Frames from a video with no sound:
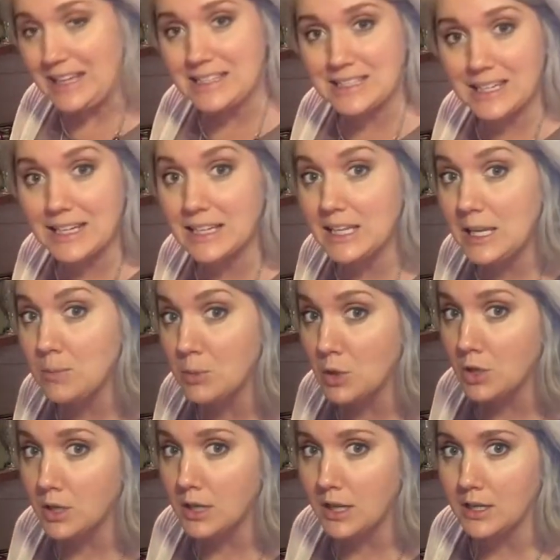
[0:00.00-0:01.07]
It's gonna keep
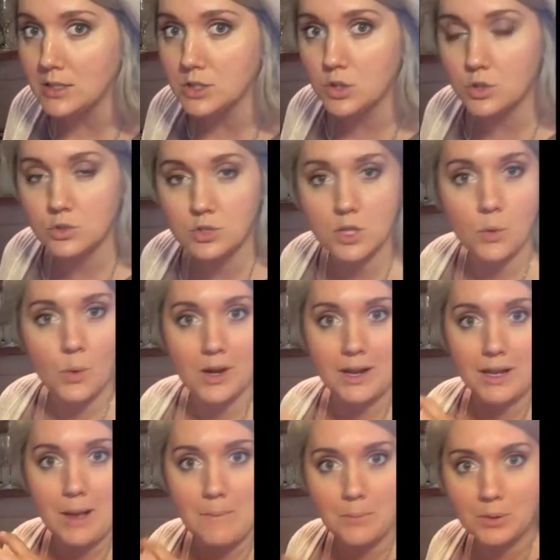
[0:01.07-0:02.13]
cooking, so you don't want it
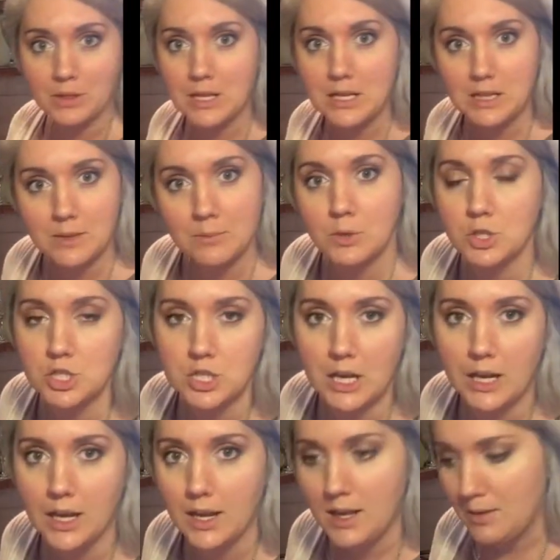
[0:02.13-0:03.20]
completely
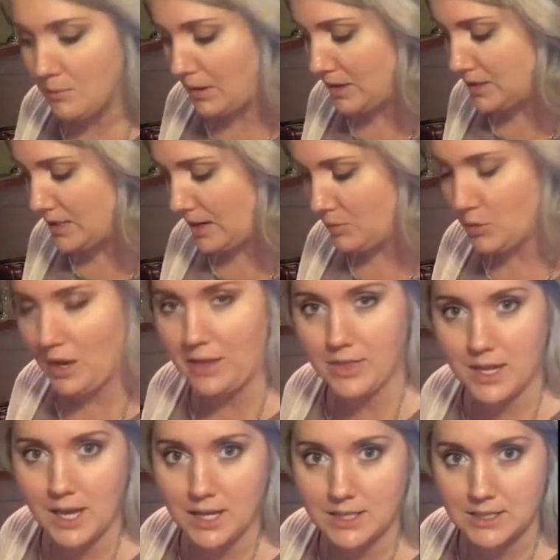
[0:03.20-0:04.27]
mushy by the time you add the
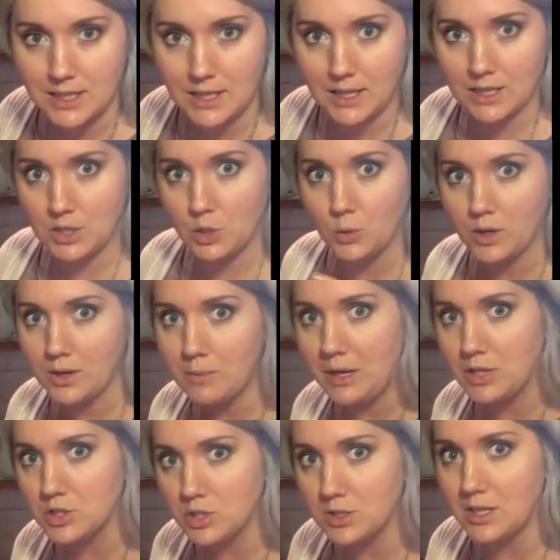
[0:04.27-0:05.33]
next thing in. You wanna make
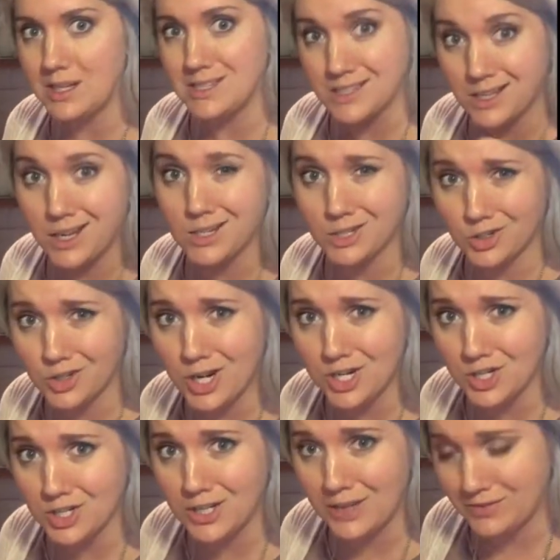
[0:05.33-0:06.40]
sure that it's got a
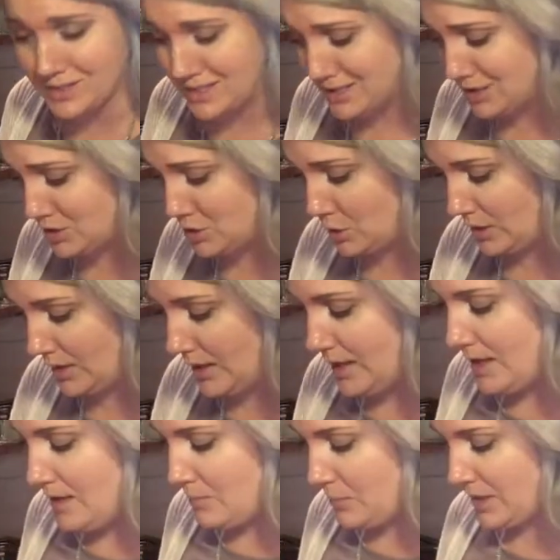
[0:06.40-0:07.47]
crunch left still to it,
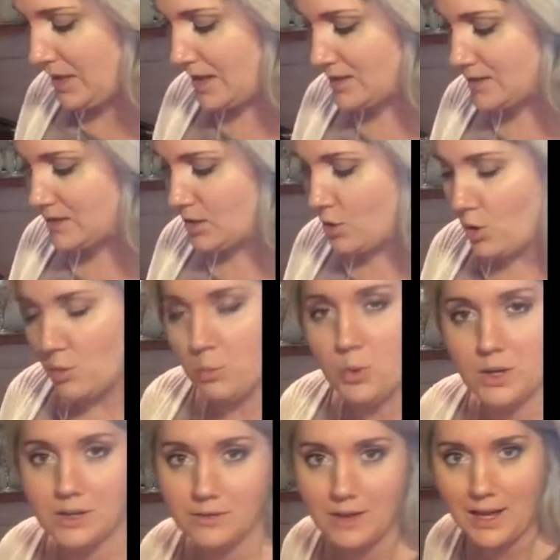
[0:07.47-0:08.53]
because the whole
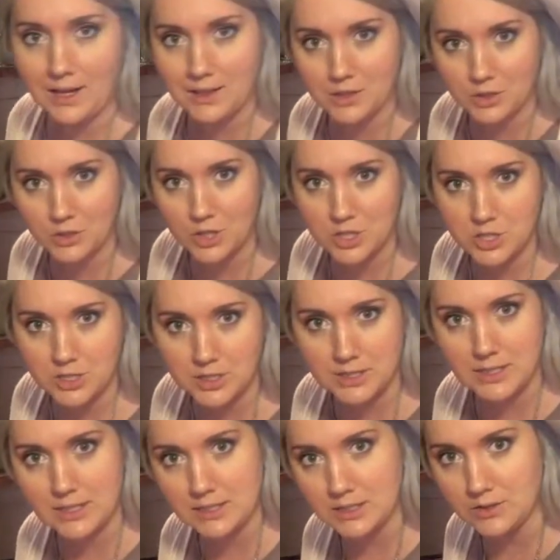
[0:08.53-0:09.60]
point of adding the crunchiest
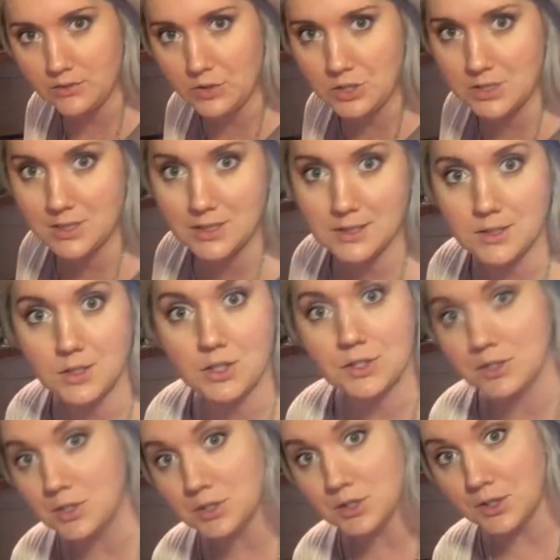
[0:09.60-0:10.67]
things in first is that they're gonna
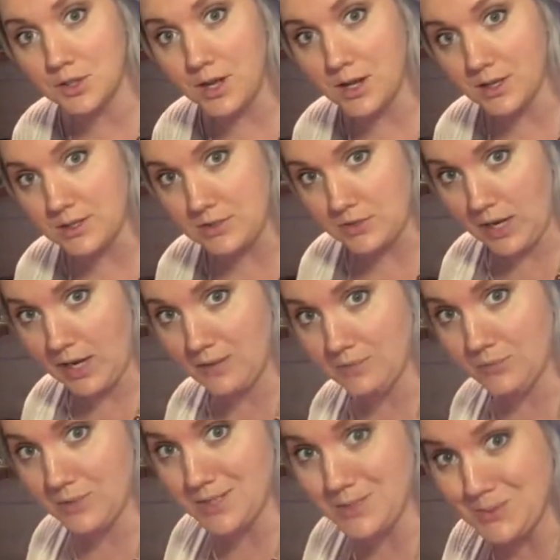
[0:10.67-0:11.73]
cook the longest, right?
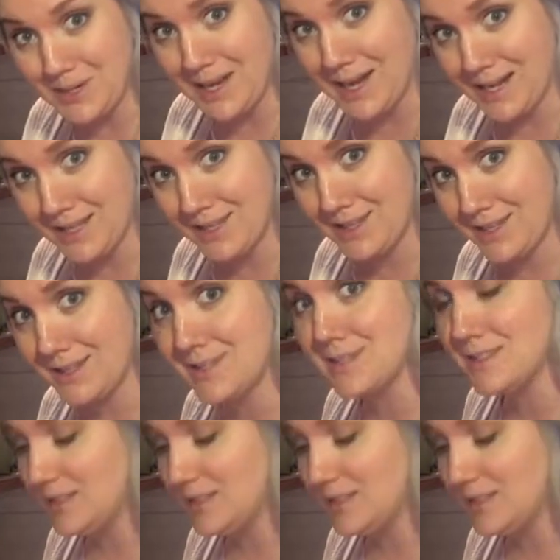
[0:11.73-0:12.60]
Because we're adding things.